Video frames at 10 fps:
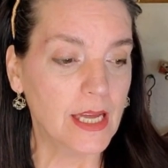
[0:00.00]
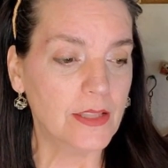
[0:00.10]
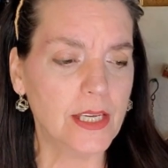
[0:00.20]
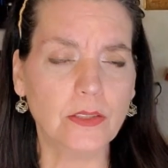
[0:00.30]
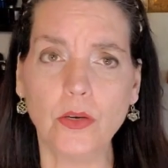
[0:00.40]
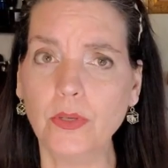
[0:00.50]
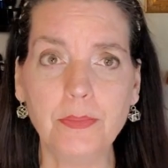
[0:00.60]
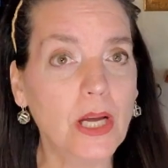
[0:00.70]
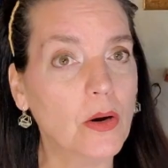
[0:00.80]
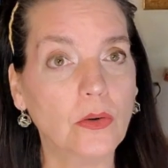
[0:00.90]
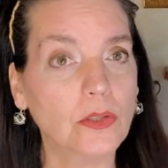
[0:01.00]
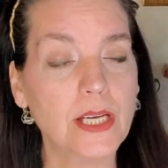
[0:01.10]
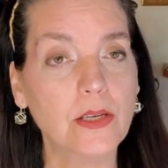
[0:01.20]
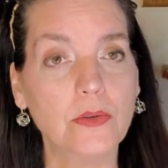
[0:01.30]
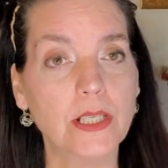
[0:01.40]
then lo and behold,
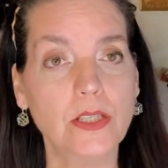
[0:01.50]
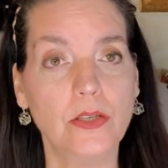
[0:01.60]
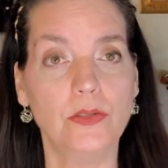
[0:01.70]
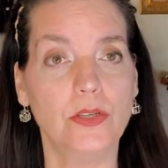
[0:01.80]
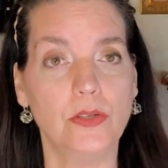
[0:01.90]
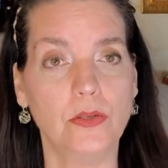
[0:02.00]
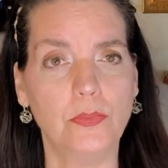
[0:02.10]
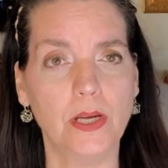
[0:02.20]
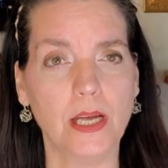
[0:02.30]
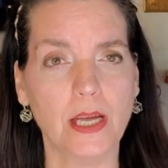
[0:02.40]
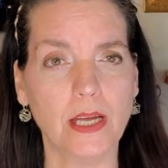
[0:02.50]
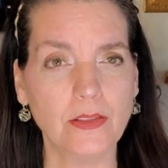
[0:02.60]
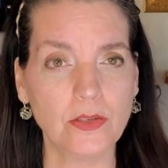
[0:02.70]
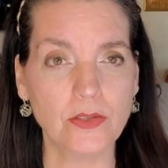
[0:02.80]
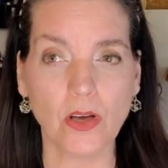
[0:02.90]
I go on YouTube and
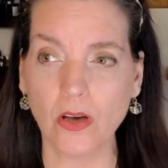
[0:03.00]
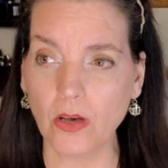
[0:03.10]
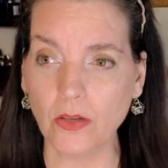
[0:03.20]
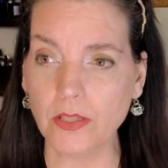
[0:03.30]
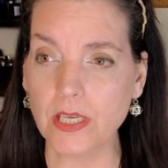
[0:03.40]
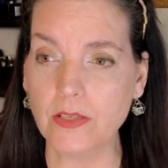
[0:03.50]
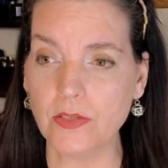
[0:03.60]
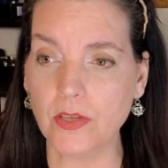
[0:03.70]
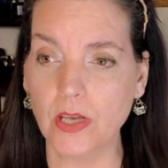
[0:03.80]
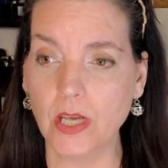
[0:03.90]
there's all these